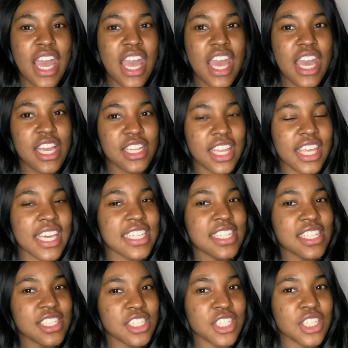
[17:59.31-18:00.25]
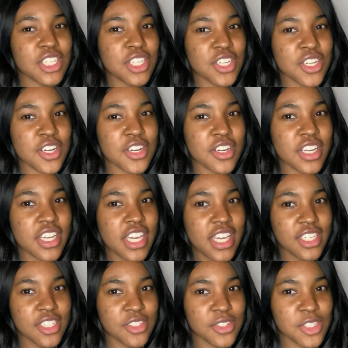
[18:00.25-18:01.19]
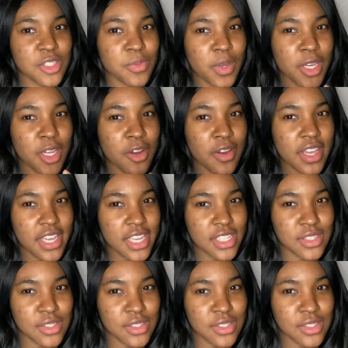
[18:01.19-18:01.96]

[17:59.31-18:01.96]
it doesn't accrue interest while you're in